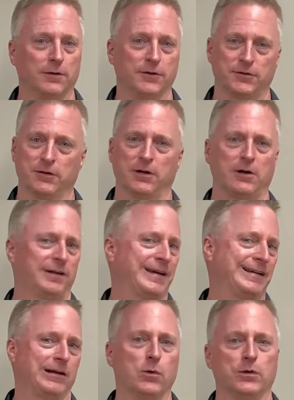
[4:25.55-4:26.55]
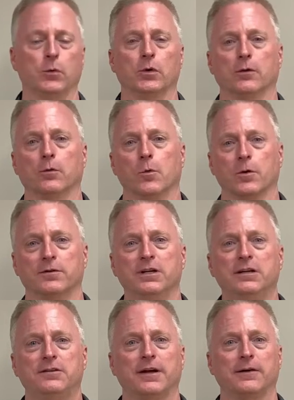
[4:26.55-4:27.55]
That's going to kind of go into a little more
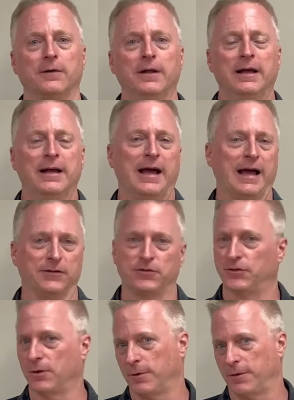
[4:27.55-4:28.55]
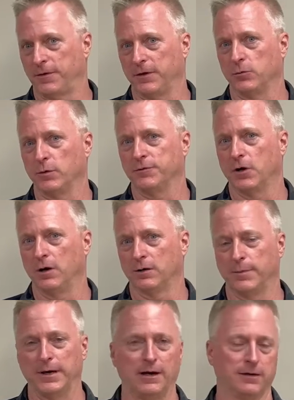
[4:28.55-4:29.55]
detail as to some of the things we've talked
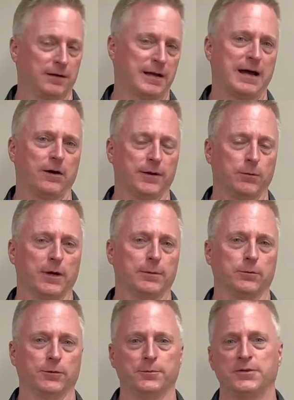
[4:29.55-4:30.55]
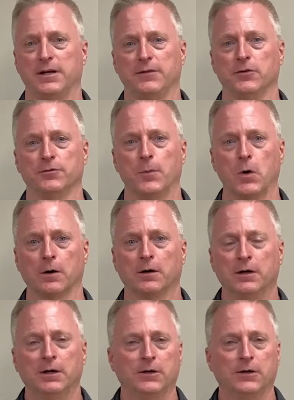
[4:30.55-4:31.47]
about and how they were able to obtain this mark.